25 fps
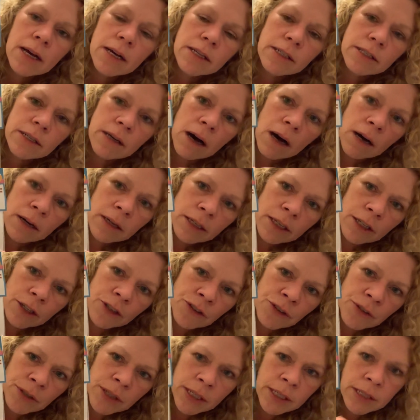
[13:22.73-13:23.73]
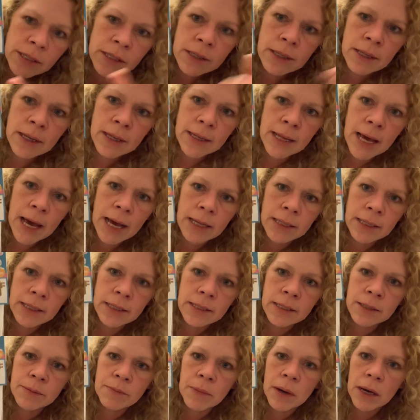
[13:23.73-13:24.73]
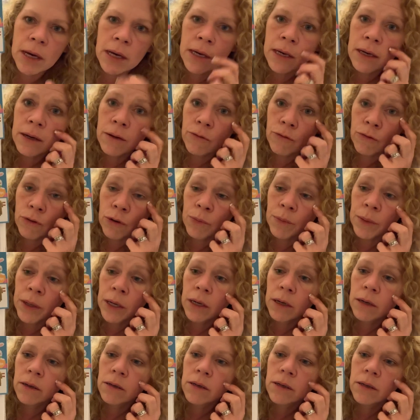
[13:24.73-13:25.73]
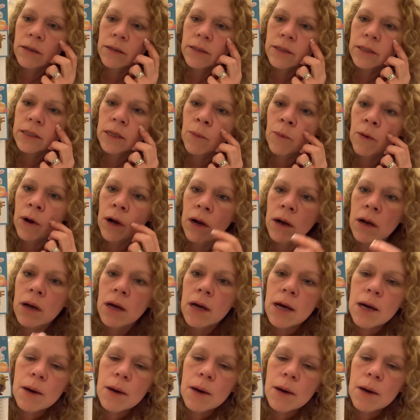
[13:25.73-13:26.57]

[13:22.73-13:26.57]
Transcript: So I'm going to do this and then hang this in my room here somewhere.